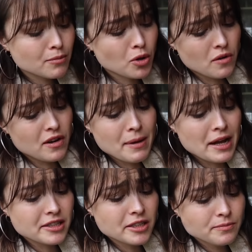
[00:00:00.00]
not really
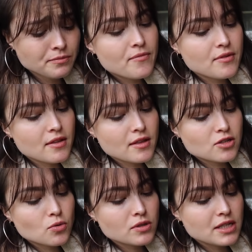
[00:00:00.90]
mad at it. The
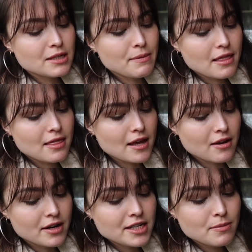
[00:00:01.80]
sauce needs to be
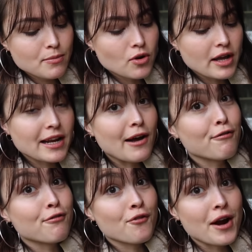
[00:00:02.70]
thicker. It needs to be more like an
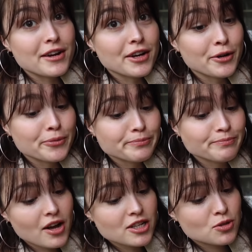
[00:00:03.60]
Alfredo.
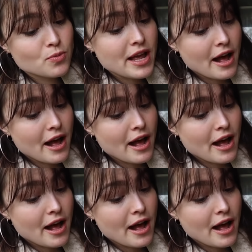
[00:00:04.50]
A sweet